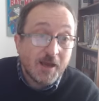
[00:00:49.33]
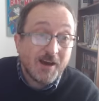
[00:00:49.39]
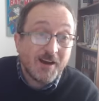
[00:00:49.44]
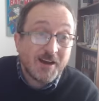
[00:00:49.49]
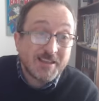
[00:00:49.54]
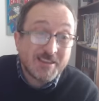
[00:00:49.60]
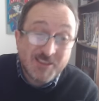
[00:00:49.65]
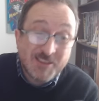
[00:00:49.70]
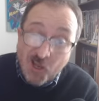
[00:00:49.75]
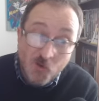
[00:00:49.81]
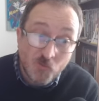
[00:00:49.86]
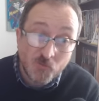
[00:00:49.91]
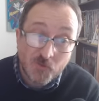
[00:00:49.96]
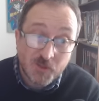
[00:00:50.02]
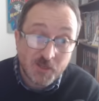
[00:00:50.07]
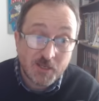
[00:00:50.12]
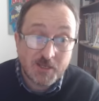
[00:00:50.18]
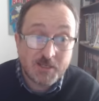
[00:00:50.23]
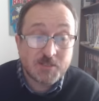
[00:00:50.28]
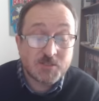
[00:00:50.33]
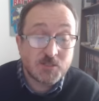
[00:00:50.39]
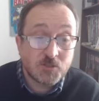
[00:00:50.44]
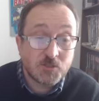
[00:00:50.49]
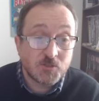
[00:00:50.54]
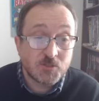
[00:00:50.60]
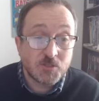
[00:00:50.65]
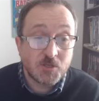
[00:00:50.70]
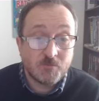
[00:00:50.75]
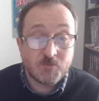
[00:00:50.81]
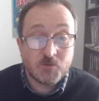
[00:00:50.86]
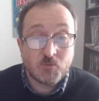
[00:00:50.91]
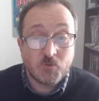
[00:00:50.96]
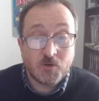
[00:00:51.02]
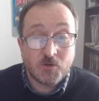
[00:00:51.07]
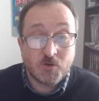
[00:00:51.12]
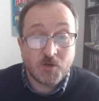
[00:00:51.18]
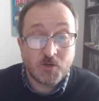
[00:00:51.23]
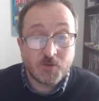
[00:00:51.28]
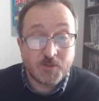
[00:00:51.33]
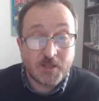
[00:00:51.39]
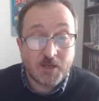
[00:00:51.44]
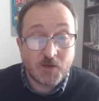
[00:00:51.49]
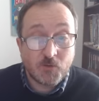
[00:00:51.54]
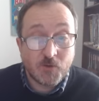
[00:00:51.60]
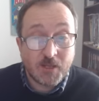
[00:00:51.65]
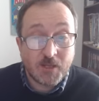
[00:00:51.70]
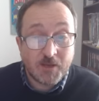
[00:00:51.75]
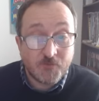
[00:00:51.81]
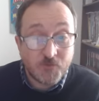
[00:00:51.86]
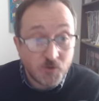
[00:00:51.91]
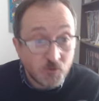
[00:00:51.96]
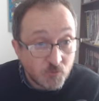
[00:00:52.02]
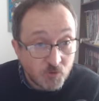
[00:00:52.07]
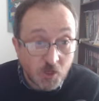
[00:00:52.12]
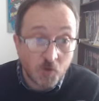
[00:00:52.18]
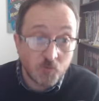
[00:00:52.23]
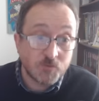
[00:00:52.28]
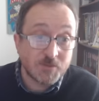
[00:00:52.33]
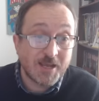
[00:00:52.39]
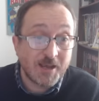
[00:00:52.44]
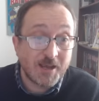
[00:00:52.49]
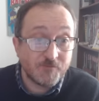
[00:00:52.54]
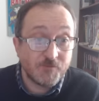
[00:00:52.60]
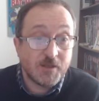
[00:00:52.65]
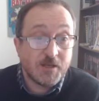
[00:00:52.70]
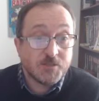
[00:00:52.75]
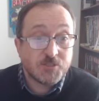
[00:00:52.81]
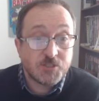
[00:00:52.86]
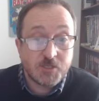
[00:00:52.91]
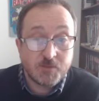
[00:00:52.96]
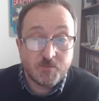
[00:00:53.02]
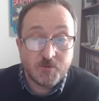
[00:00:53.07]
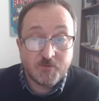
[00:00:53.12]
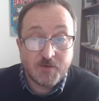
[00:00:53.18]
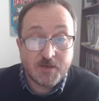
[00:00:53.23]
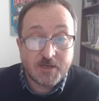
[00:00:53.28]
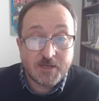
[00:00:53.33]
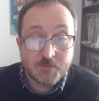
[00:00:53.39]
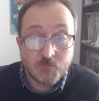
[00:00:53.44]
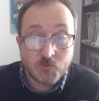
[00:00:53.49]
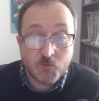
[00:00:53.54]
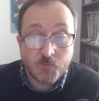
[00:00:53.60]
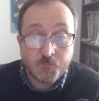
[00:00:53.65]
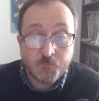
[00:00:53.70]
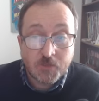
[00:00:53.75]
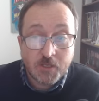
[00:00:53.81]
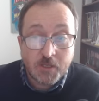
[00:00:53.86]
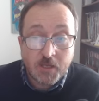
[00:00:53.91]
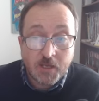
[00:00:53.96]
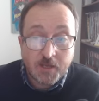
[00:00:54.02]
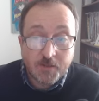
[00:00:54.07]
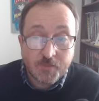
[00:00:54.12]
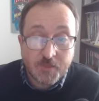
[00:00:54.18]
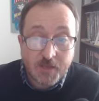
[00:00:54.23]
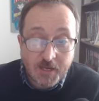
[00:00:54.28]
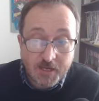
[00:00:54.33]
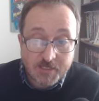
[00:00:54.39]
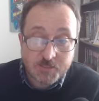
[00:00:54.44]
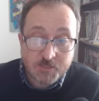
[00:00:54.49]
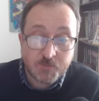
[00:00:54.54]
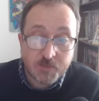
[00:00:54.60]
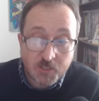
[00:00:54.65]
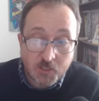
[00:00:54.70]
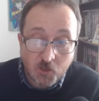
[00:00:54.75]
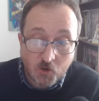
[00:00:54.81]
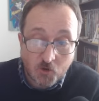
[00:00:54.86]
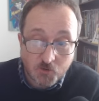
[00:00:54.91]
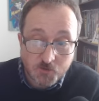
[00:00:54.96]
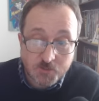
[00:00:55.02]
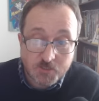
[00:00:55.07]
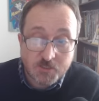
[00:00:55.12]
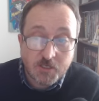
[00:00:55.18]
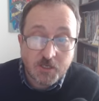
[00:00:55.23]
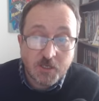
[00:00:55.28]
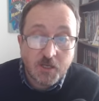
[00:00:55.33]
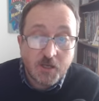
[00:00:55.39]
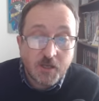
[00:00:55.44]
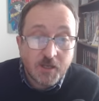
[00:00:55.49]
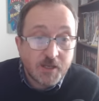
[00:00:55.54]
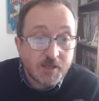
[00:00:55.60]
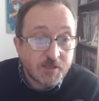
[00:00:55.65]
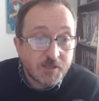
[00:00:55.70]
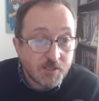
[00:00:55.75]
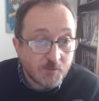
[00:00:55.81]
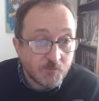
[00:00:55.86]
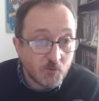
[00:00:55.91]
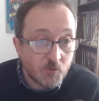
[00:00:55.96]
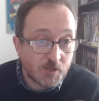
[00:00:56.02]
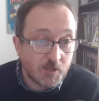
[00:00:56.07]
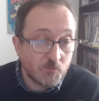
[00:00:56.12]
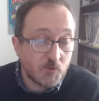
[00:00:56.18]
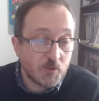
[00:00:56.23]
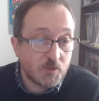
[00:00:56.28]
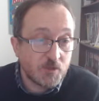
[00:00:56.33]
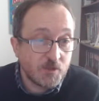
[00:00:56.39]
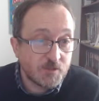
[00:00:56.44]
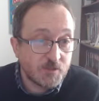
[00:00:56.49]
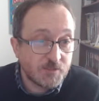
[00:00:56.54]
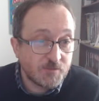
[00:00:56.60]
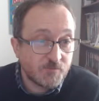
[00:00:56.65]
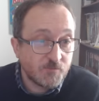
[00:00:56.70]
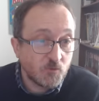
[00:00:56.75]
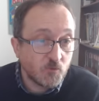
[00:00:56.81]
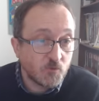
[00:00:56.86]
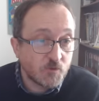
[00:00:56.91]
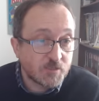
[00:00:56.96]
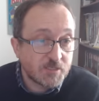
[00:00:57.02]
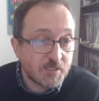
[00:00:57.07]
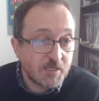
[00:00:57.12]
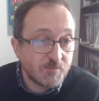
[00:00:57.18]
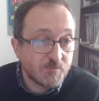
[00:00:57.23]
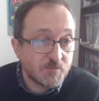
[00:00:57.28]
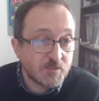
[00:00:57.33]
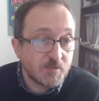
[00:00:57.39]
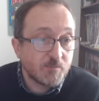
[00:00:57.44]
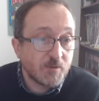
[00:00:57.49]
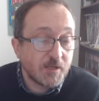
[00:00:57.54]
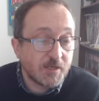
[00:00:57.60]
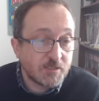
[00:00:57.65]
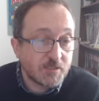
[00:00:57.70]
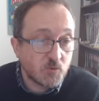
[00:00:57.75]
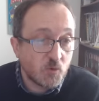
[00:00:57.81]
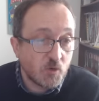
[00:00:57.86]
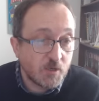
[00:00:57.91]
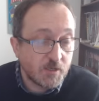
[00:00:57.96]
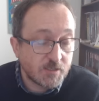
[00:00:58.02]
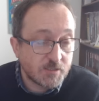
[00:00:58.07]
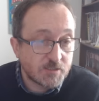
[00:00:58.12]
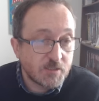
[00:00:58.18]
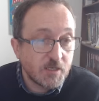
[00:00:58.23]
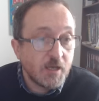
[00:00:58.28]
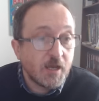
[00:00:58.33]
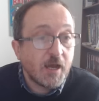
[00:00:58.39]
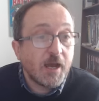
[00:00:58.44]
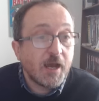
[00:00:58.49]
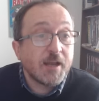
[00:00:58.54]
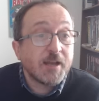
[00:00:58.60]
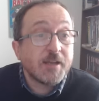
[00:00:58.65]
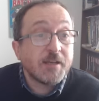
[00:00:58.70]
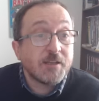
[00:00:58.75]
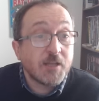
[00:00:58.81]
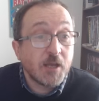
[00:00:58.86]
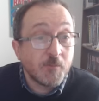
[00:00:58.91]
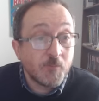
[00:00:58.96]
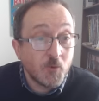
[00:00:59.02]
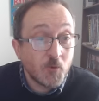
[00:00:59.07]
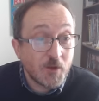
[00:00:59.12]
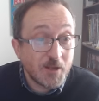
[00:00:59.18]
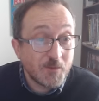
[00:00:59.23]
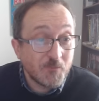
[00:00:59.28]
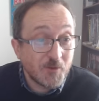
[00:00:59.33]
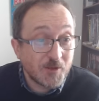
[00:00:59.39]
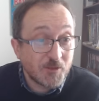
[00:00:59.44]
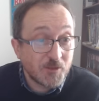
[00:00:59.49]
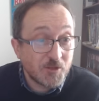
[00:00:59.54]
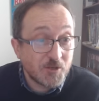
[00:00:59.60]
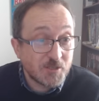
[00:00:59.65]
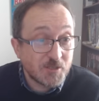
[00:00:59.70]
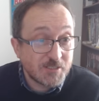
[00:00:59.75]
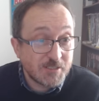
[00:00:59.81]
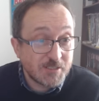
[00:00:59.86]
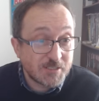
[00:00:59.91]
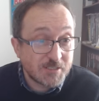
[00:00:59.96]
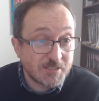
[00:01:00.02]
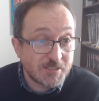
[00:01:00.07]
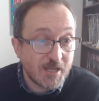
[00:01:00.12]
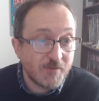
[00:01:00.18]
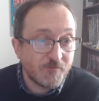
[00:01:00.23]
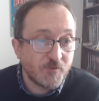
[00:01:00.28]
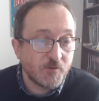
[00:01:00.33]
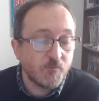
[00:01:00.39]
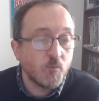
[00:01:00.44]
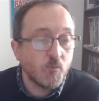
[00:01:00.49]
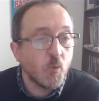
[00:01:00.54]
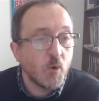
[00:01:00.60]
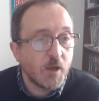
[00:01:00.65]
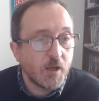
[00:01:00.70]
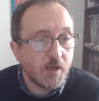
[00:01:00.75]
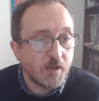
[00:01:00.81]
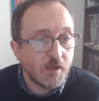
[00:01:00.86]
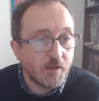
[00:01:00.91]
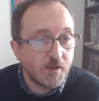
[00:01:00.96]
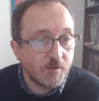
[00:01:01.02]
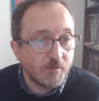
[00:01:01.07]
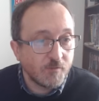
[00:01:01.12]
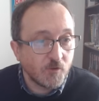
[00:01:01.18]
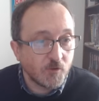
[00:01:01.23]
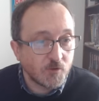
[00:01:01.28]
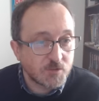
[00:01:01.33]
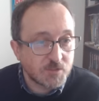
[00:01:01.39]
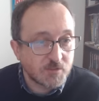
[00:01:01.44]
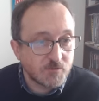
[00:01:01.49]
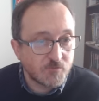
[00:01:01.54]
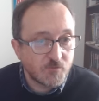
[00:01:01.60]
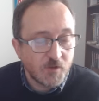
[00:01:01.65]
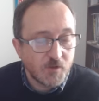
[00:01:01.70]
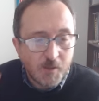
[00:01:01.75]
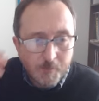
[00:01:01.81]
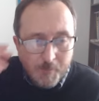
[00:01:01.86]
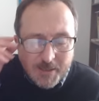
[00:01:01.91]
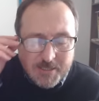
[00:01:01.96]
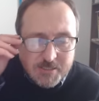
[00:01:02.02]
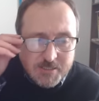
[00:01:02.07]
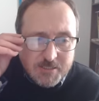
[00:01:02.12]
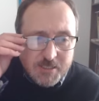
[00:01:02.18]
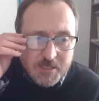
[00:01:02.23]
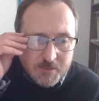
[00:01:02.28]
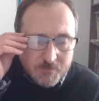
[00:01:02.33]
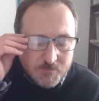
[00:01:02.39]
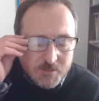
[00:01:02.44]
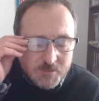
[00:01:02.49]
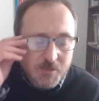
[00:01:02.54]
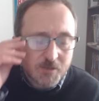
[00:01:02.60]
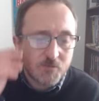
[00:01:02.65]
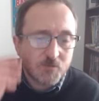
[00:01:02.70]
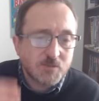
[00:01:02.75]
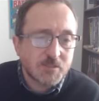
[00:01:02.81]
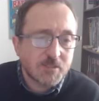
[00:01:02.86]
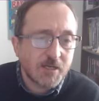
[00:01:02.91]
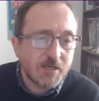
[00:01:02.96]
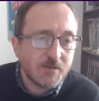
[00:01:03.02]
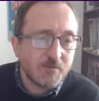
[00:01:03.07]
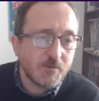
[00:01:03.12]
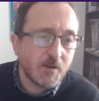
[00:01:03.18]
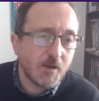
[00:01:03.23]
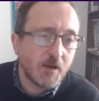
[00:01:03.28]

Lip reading: I don't think it's a good time to wildcard now if you don't have that chip available. And that is because in double game week 34, the teams that play twice, and in double game week 37, where lots of better teams, I would say,